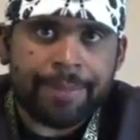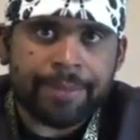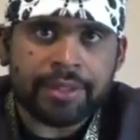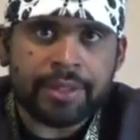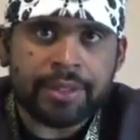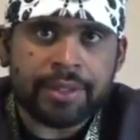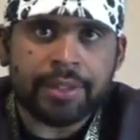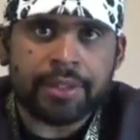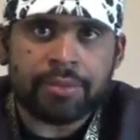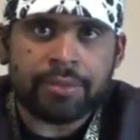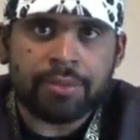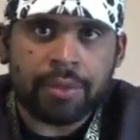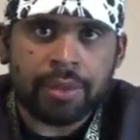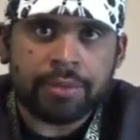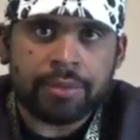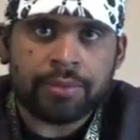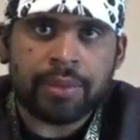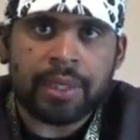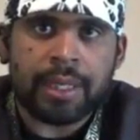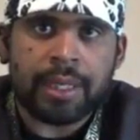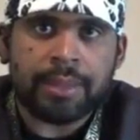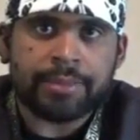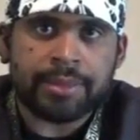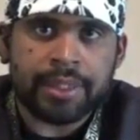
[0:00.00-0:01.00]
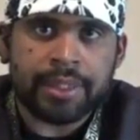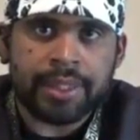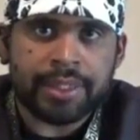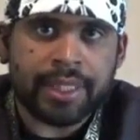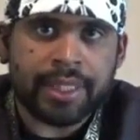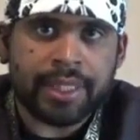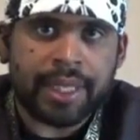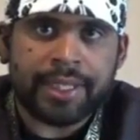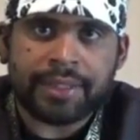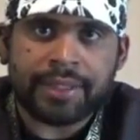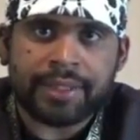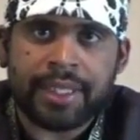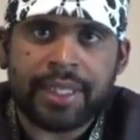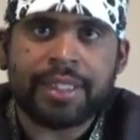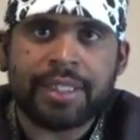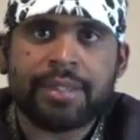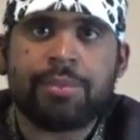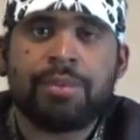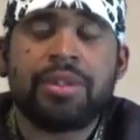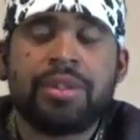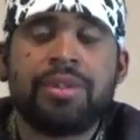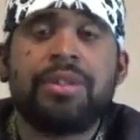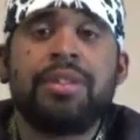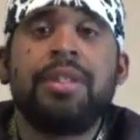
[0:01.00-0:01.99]
happen to the 12 tribes in these last
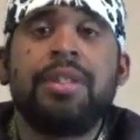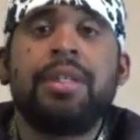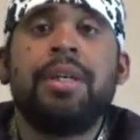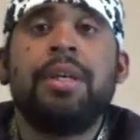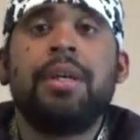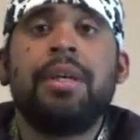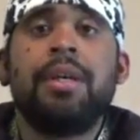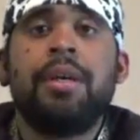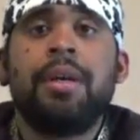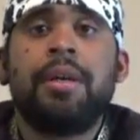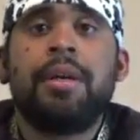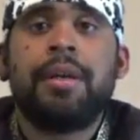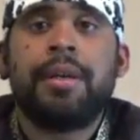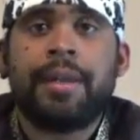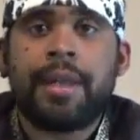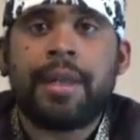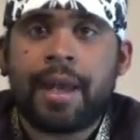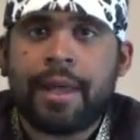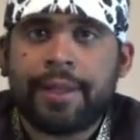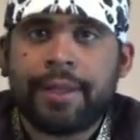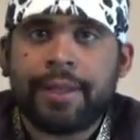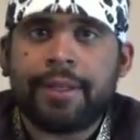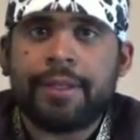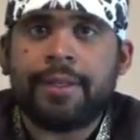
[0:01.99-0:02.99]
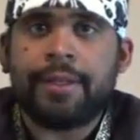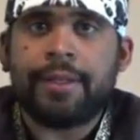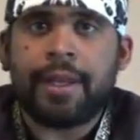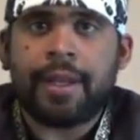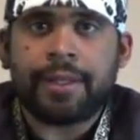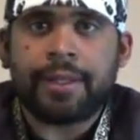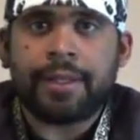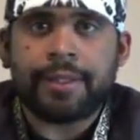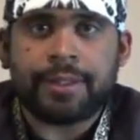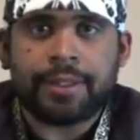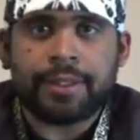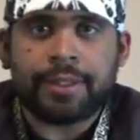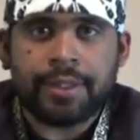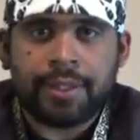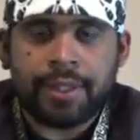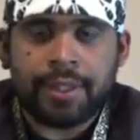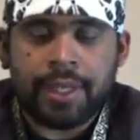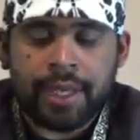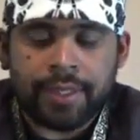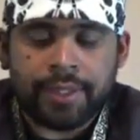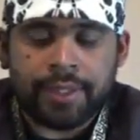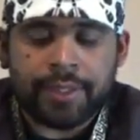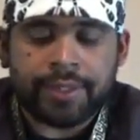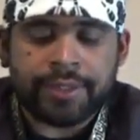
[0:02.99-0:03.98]
days. Which now that
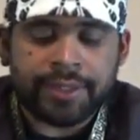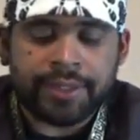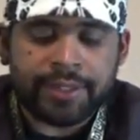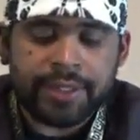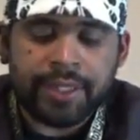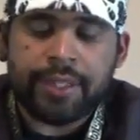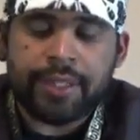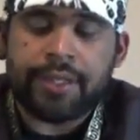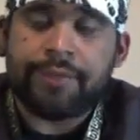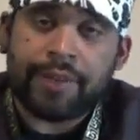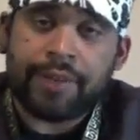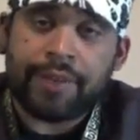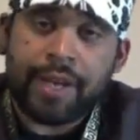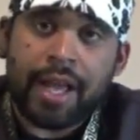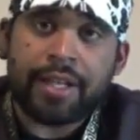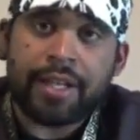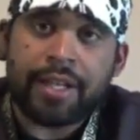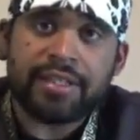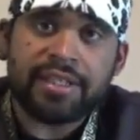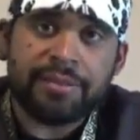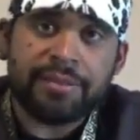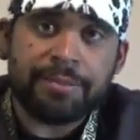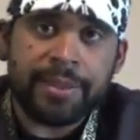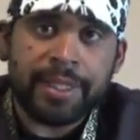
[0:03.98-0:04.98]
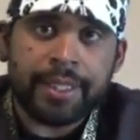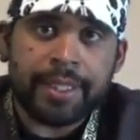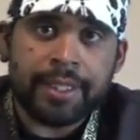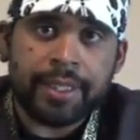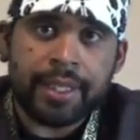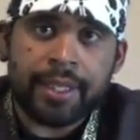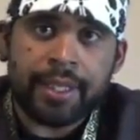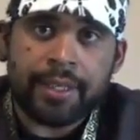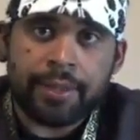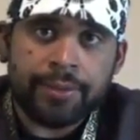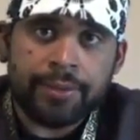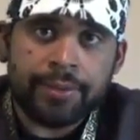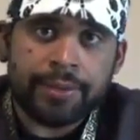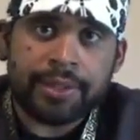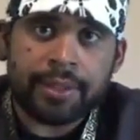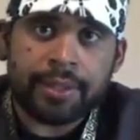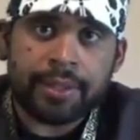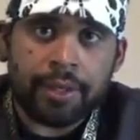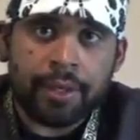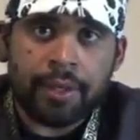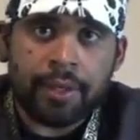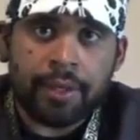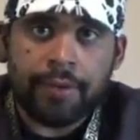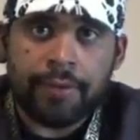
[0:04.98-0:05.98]
the seal of knowledge is being let loose
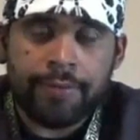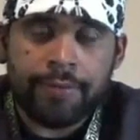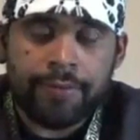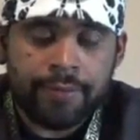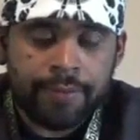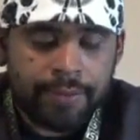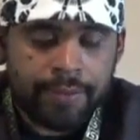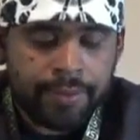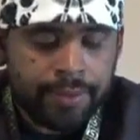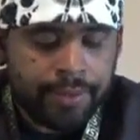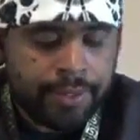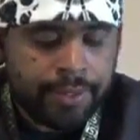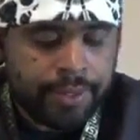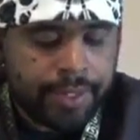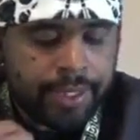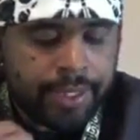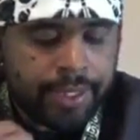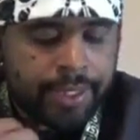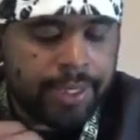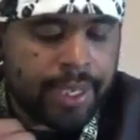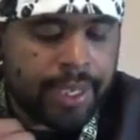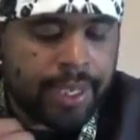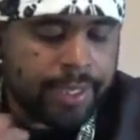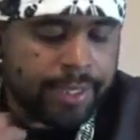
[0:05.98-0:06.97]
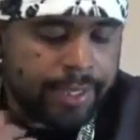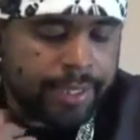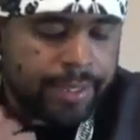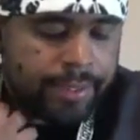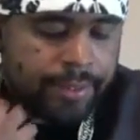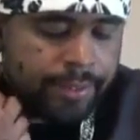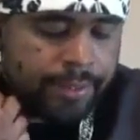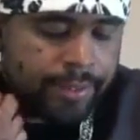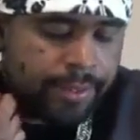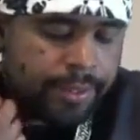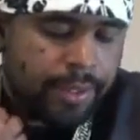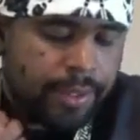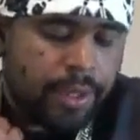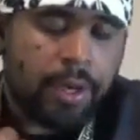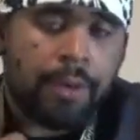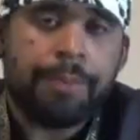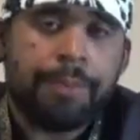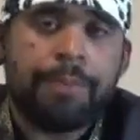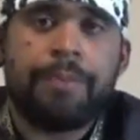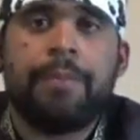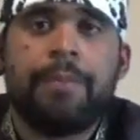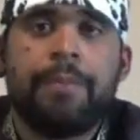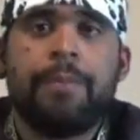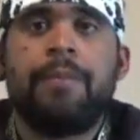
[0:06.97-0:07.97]
in the earth, and now that
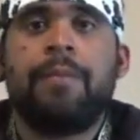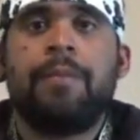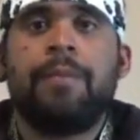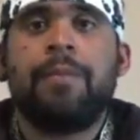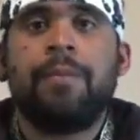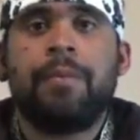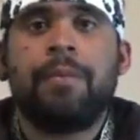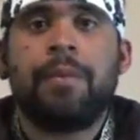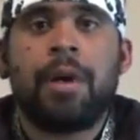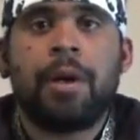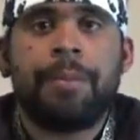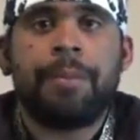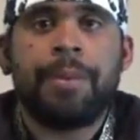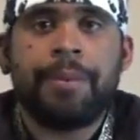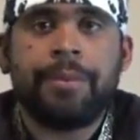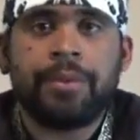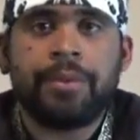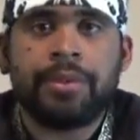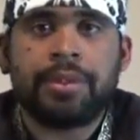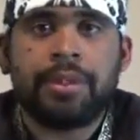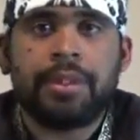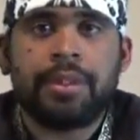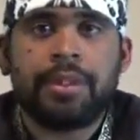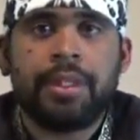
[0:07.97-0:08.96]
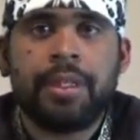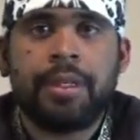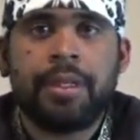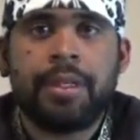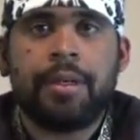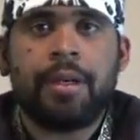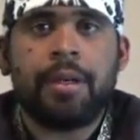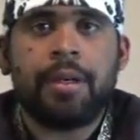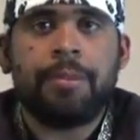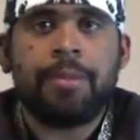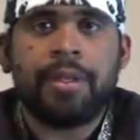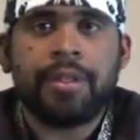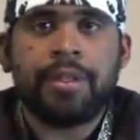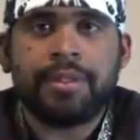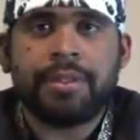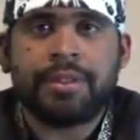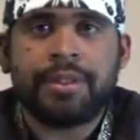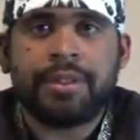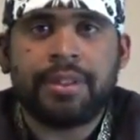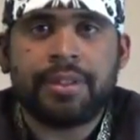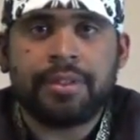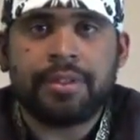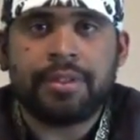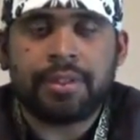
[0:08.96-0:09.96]
our people, our brothers
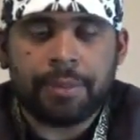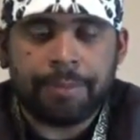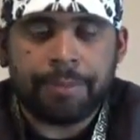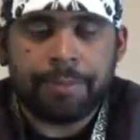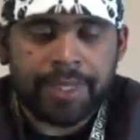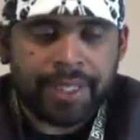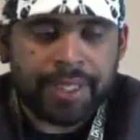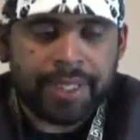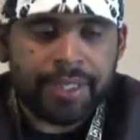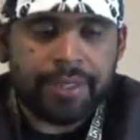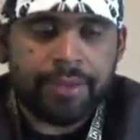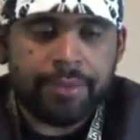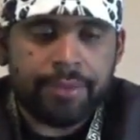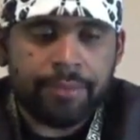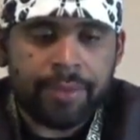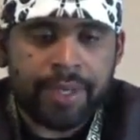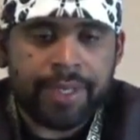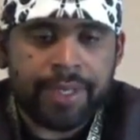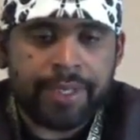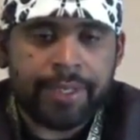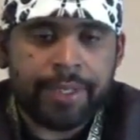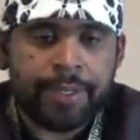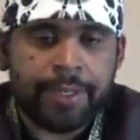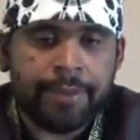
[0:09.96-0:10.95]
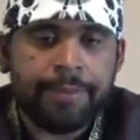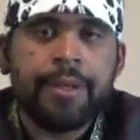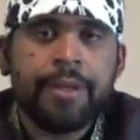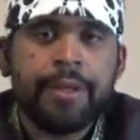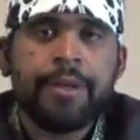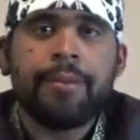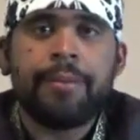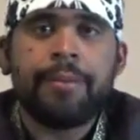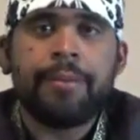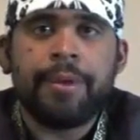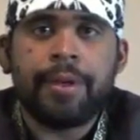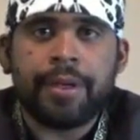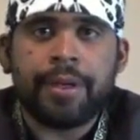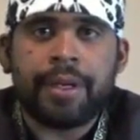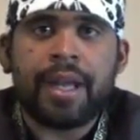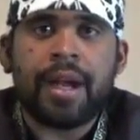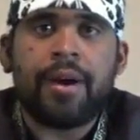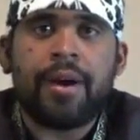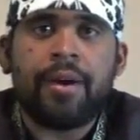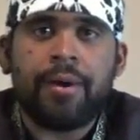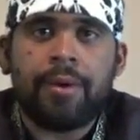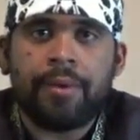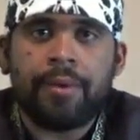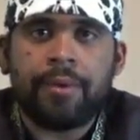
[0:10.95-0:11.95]
and sisters, are beginning to wake up, we are
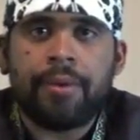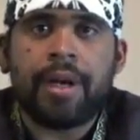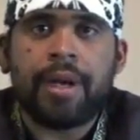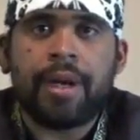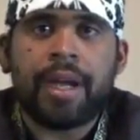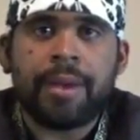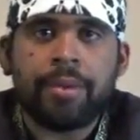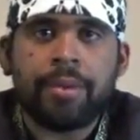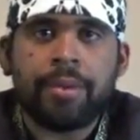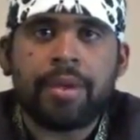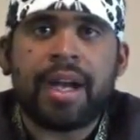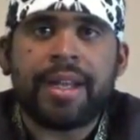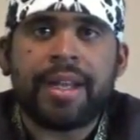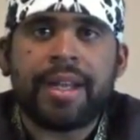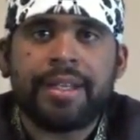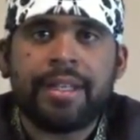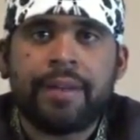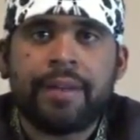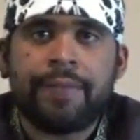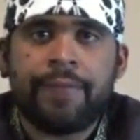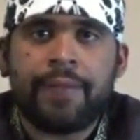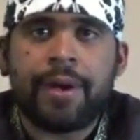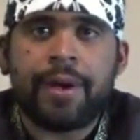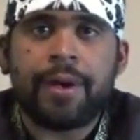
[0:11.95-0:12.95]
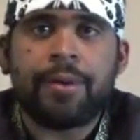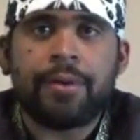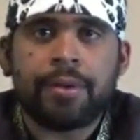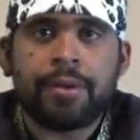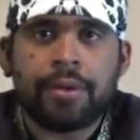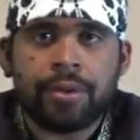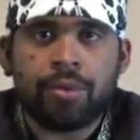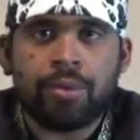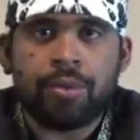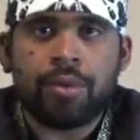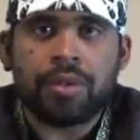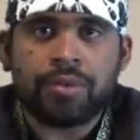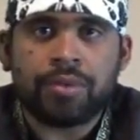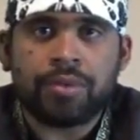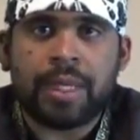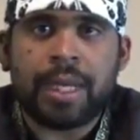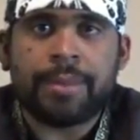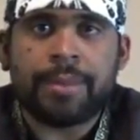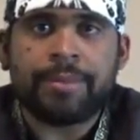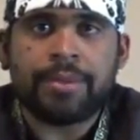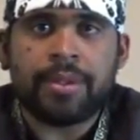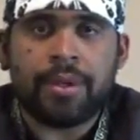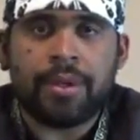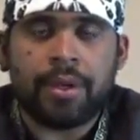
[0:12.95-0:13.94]
now able to identify who the 12
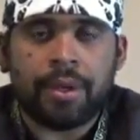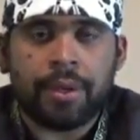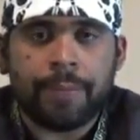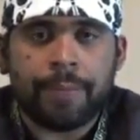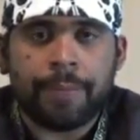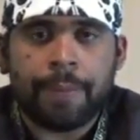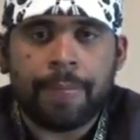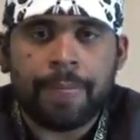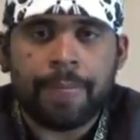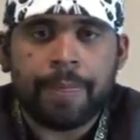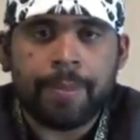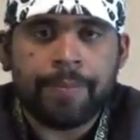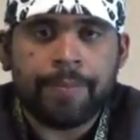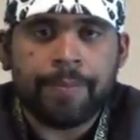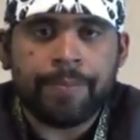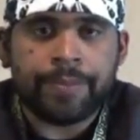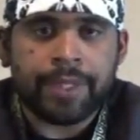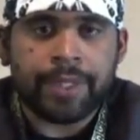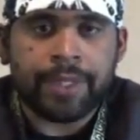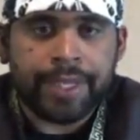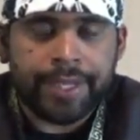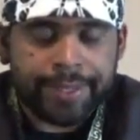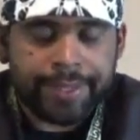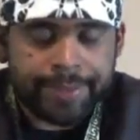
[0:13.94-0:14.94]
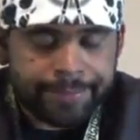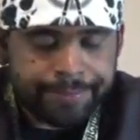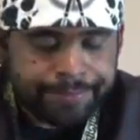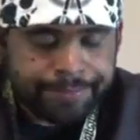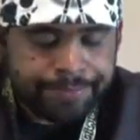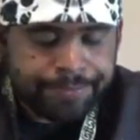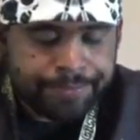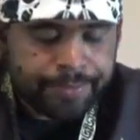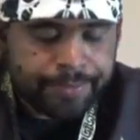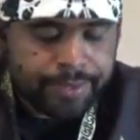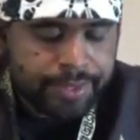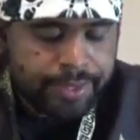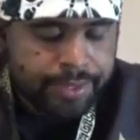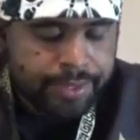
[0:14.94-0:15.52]
tribes are. Okay,